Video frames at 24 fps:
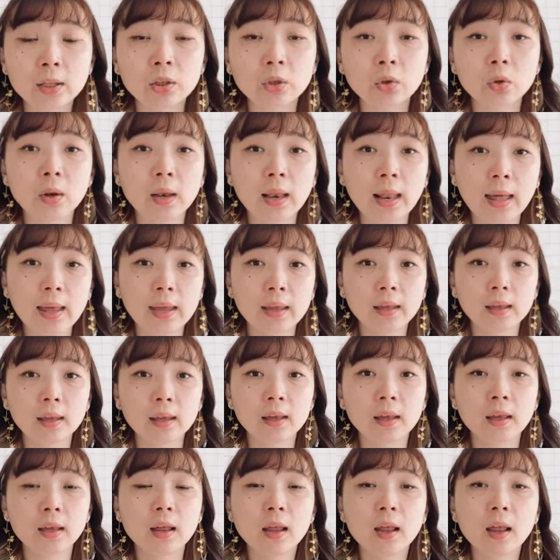you like
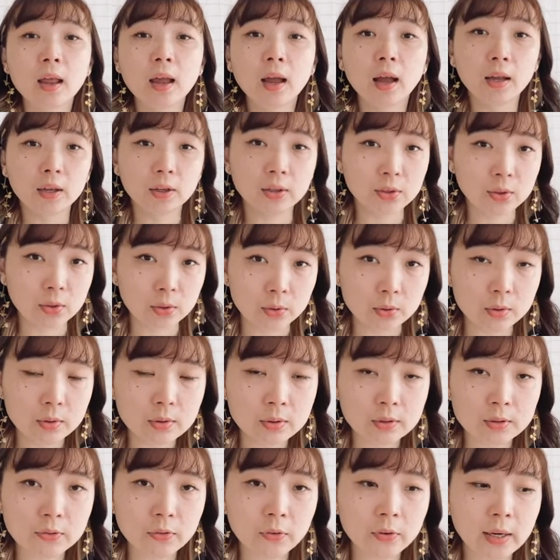use.
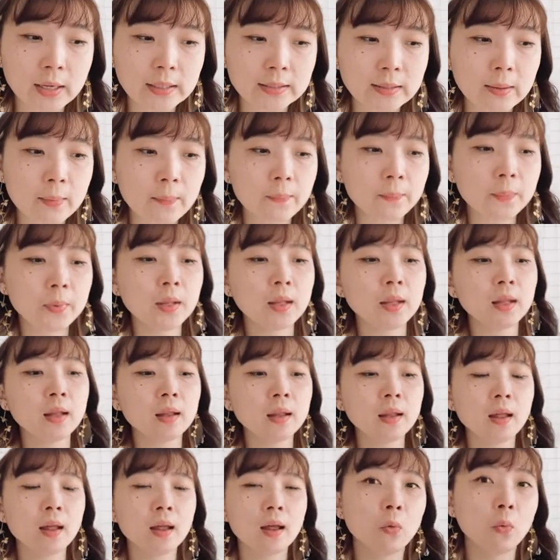For example,
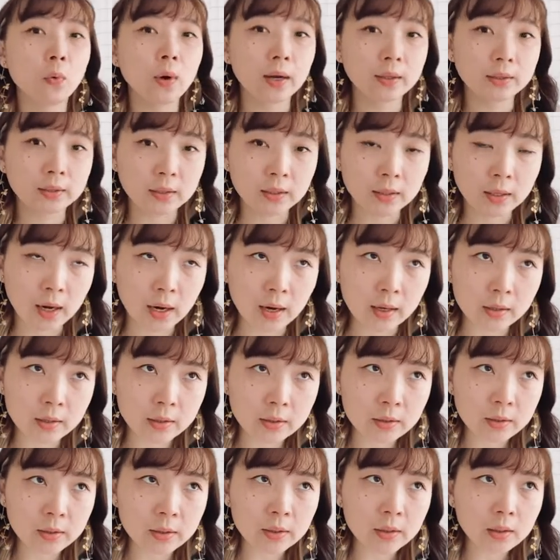
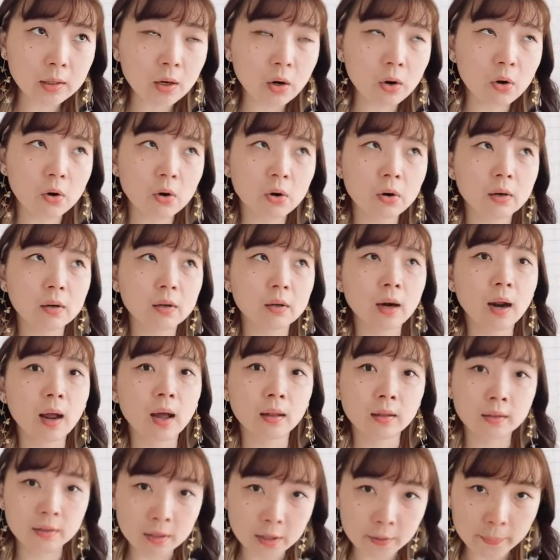watercolor or
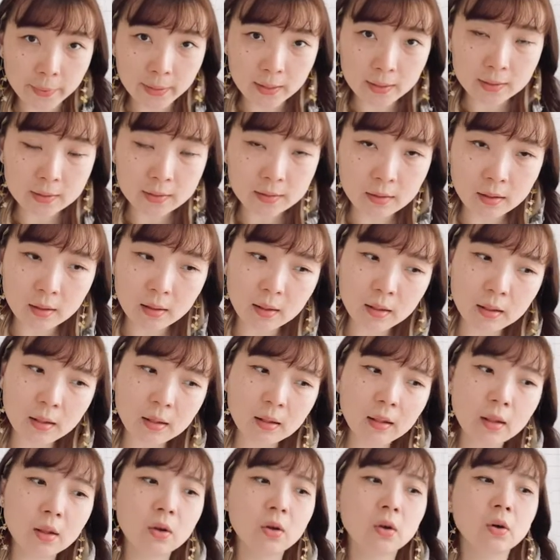color
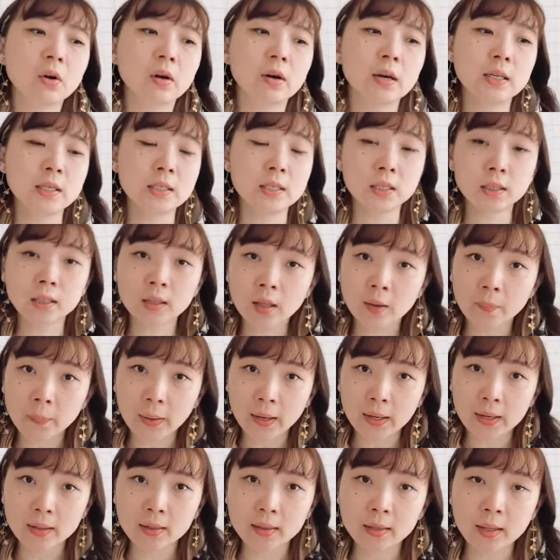pencil or digital
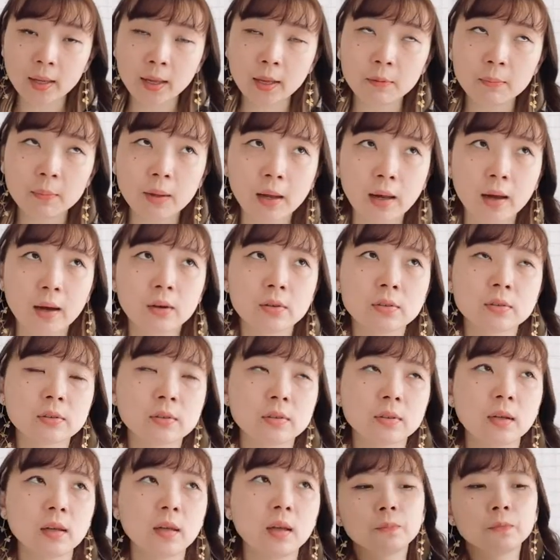painting, because
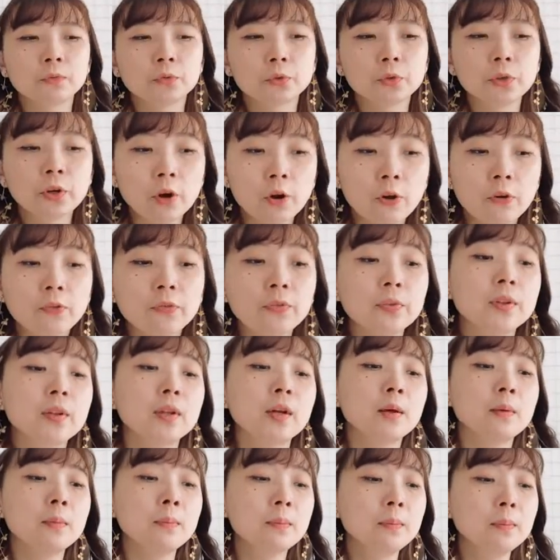three of
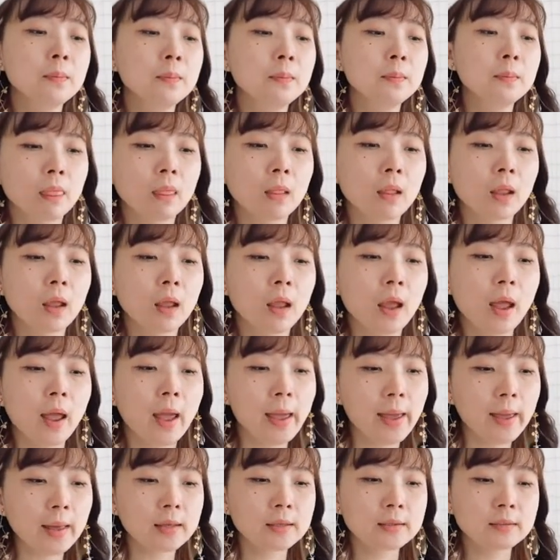them
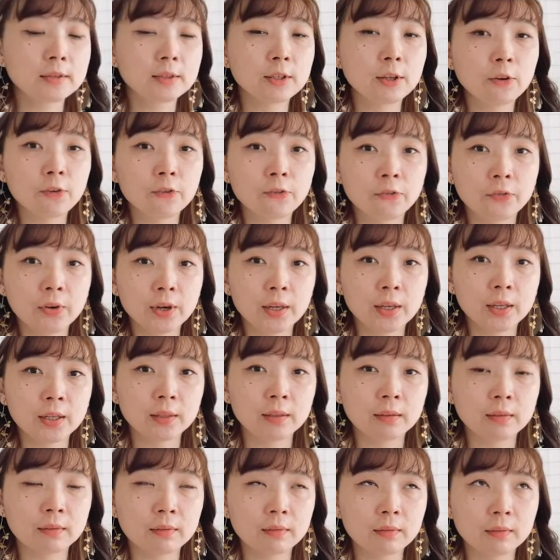has
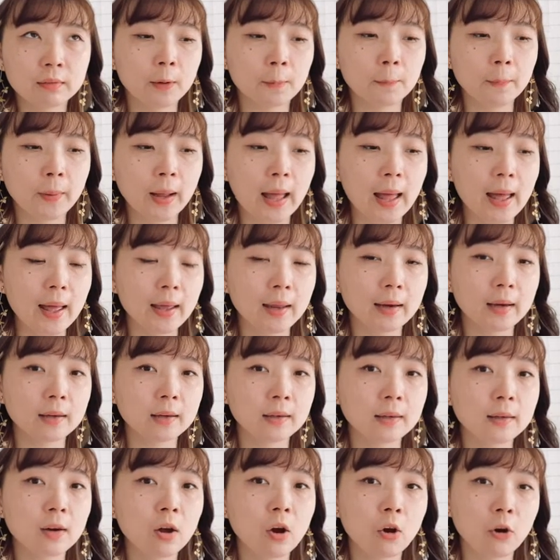different
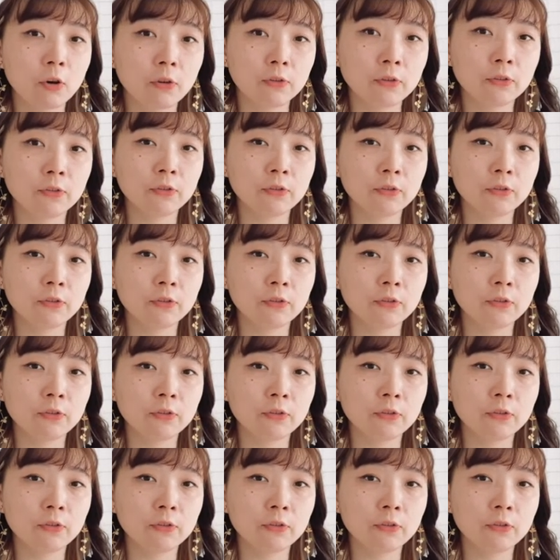kind of